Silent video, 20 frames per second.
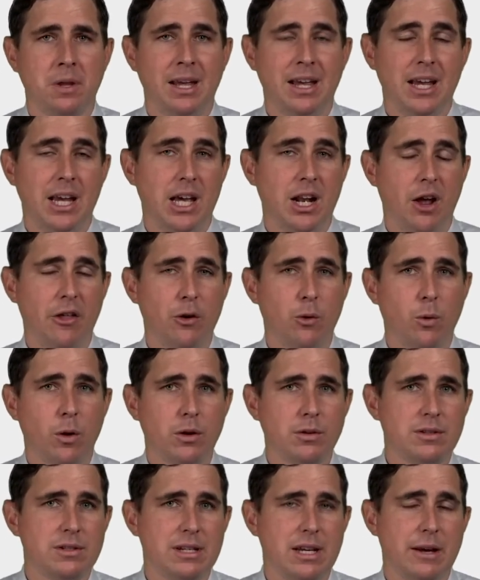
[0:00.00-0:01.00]
In other
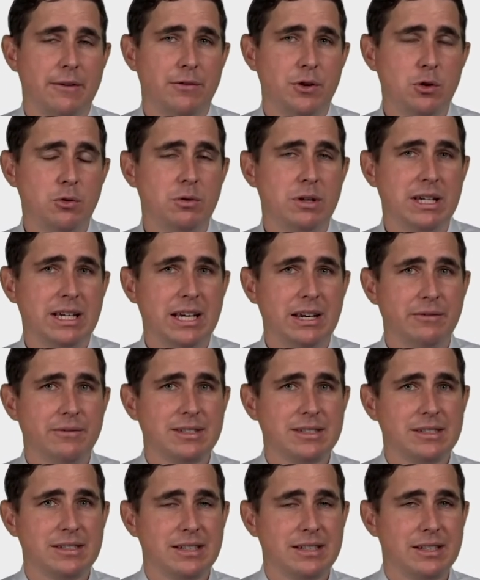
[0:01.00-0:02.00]
words, if you give,
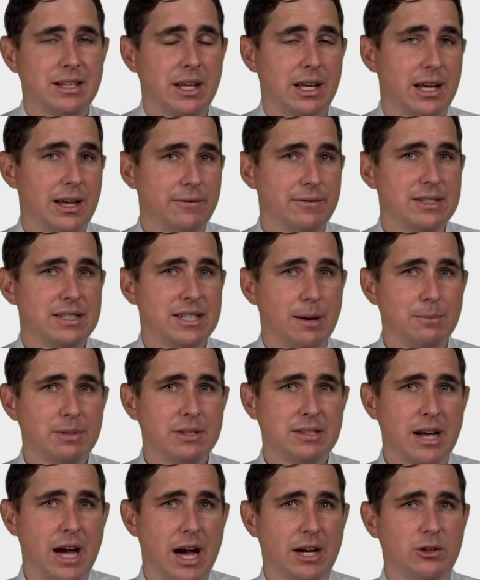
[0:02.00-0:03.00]
give some
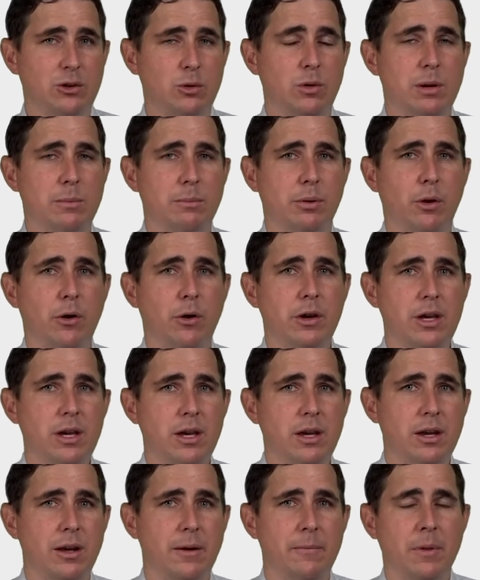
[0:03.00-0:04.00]
stock to an
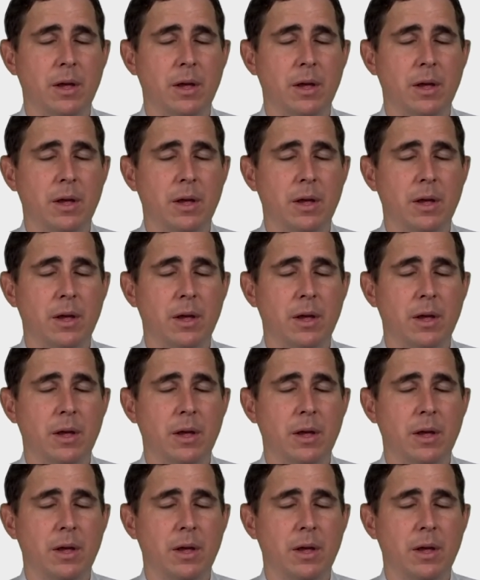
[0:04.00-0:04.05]
employee,